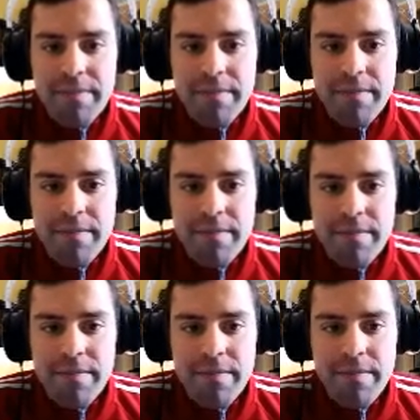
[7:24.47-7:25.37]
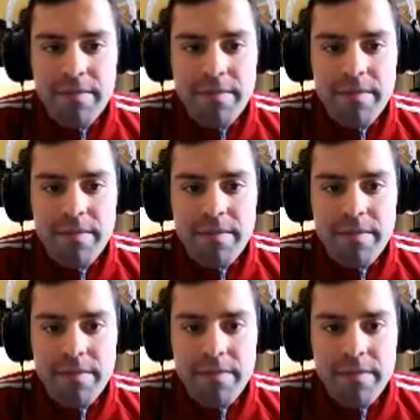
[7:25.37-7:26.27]

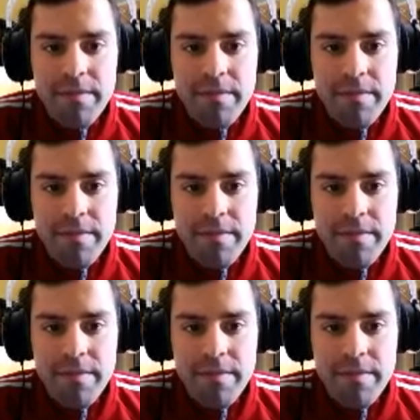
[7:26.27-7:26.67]
[no speech]